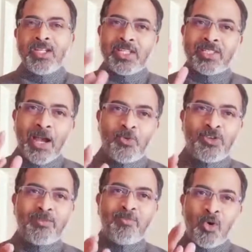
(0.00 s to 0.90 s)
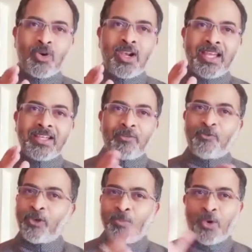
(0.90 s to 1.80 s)
She sounded more like a
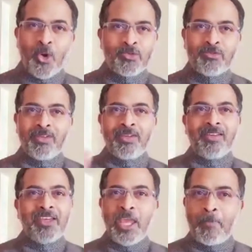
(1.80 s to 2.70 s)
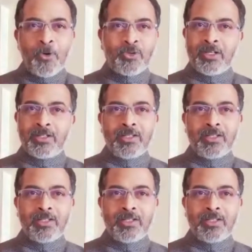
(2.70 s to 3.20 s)
full-blown hypocrite.